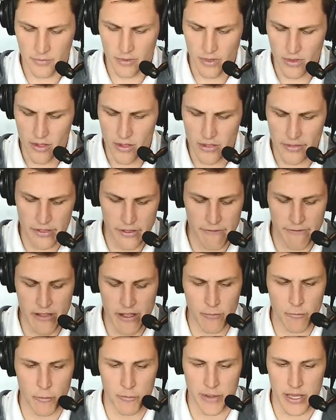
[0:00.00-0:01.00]
The event
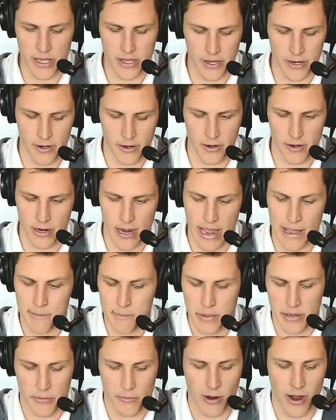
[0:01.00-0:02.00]
will be here at
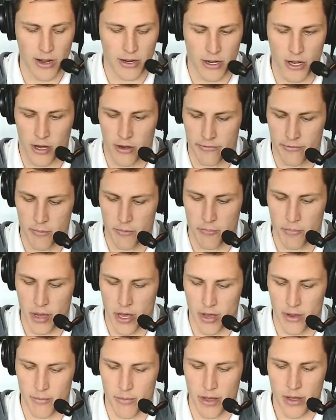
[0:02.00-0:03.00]
Big Rock Golf and
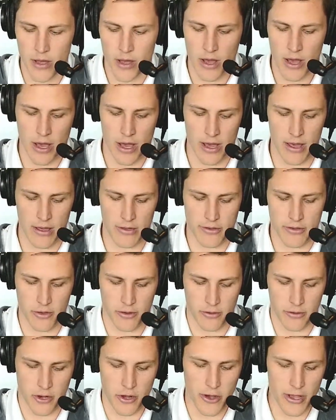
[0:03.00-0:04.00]
Pub, so
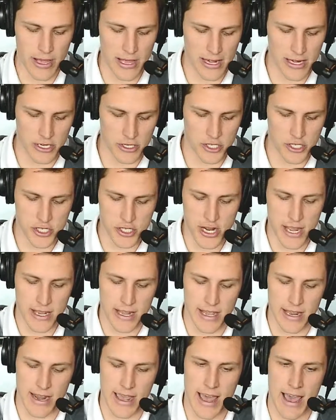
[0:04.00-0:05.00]
go ahead and check
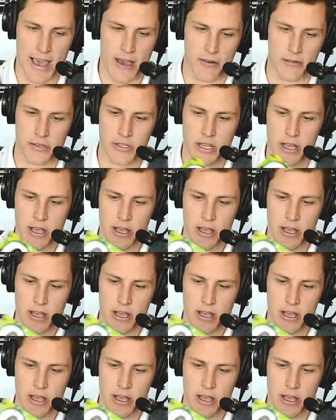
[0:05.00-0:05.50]
it out.